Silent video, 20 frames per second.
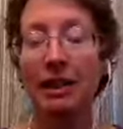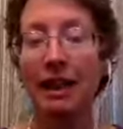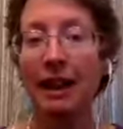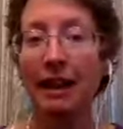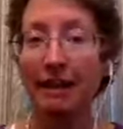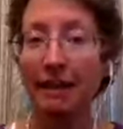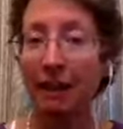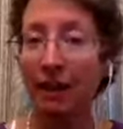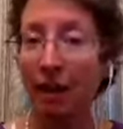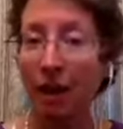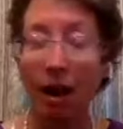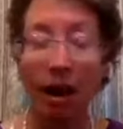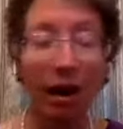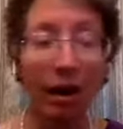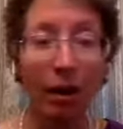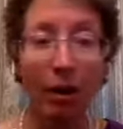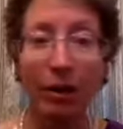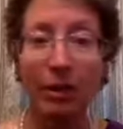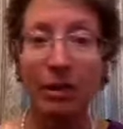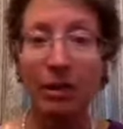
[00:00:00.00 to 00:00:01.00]
and there are
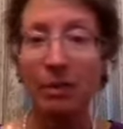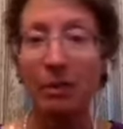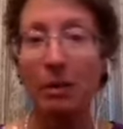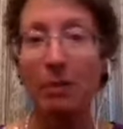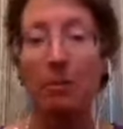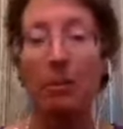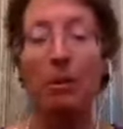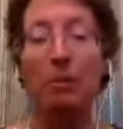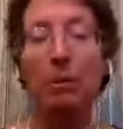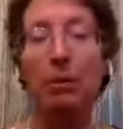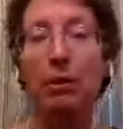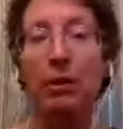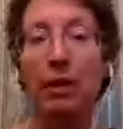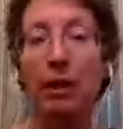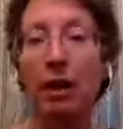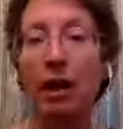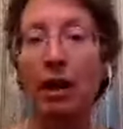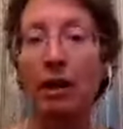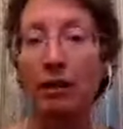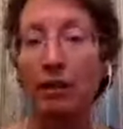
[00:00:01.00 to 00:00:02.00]
going to be people that
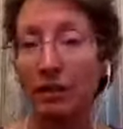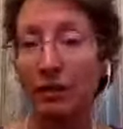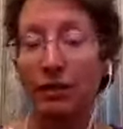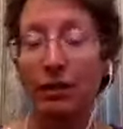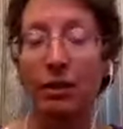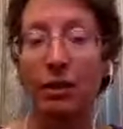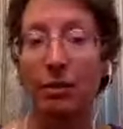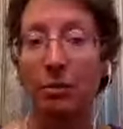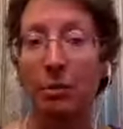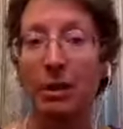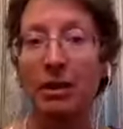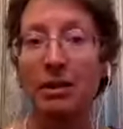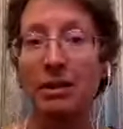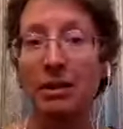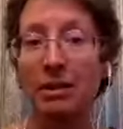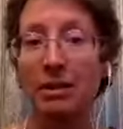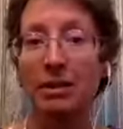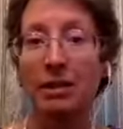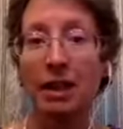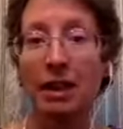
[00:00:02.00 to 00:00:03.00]
have different
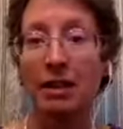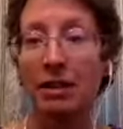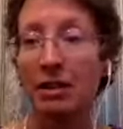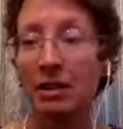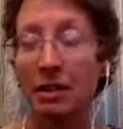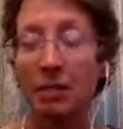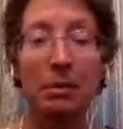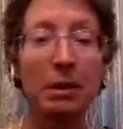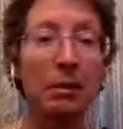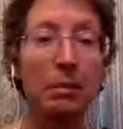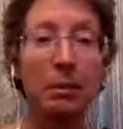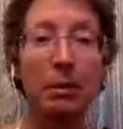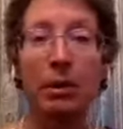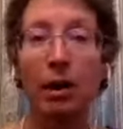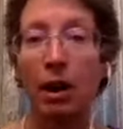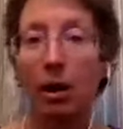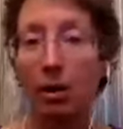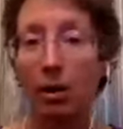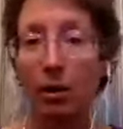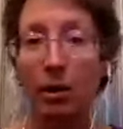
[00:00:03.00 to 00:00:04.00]
opinions, and some people
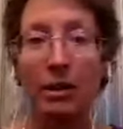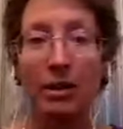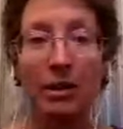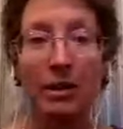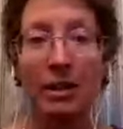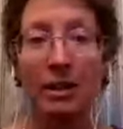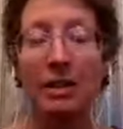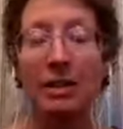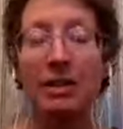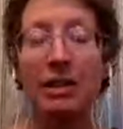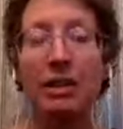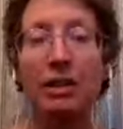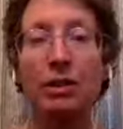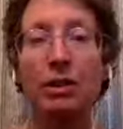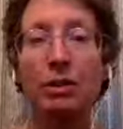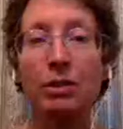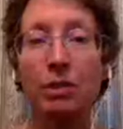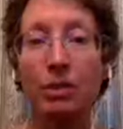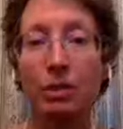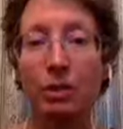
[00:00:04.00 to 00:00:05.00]
are going to
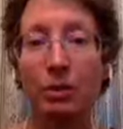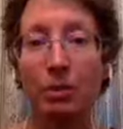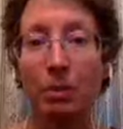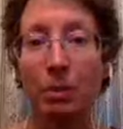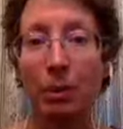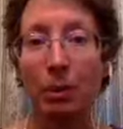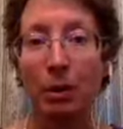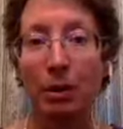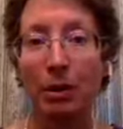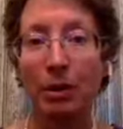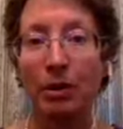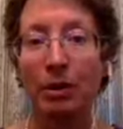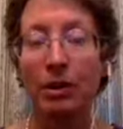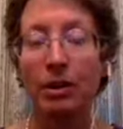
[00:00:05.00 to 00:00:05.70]
continue to support